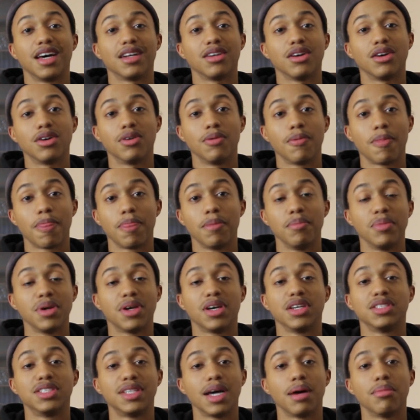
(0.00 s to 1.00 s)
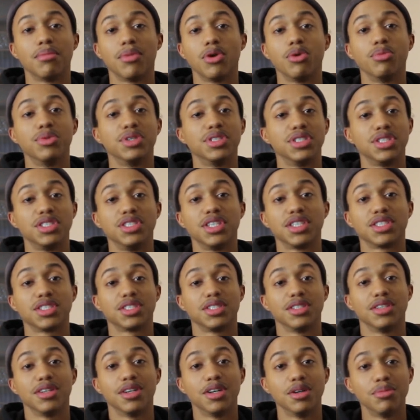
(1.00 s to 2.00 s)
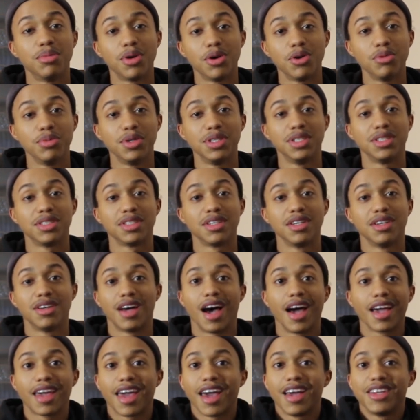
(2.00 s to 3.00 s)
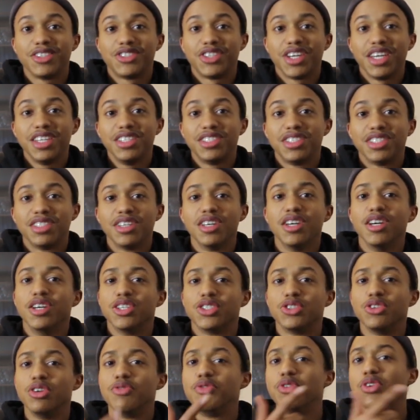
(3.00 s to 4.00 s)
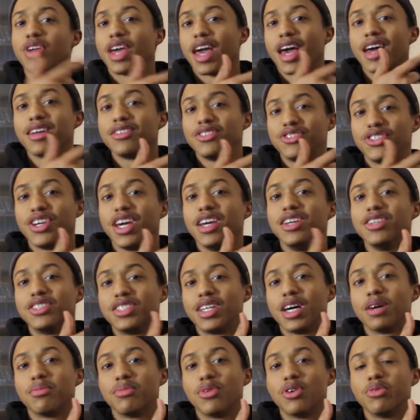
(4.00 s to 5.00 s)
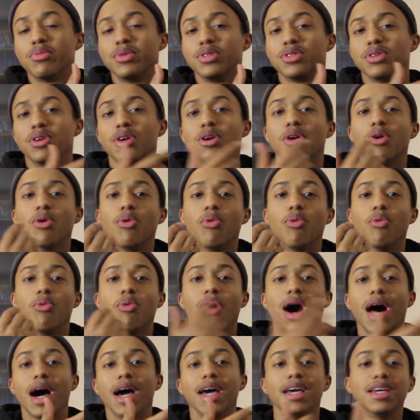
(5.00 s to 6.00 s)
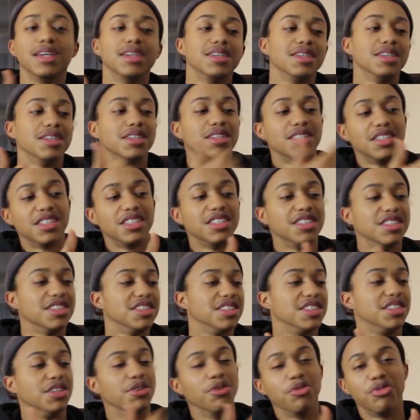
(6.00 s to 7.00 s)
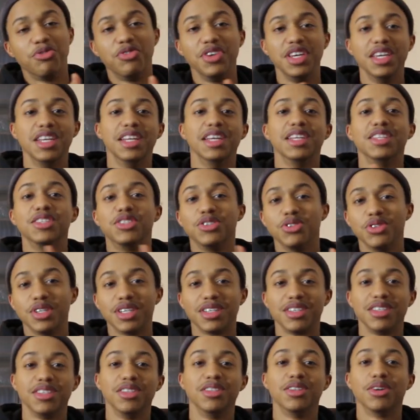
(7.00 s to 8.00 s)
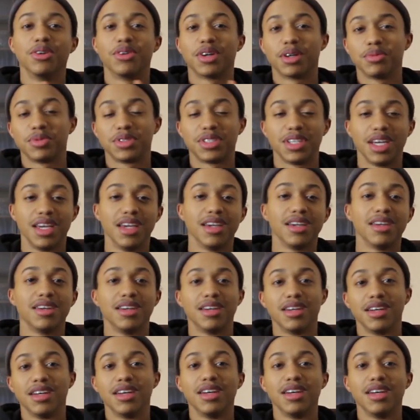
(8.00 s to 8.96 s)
at all because that moment is just a moment. I can't change it. So if you can't change that moment, why still feed into it? You know what I'm saying?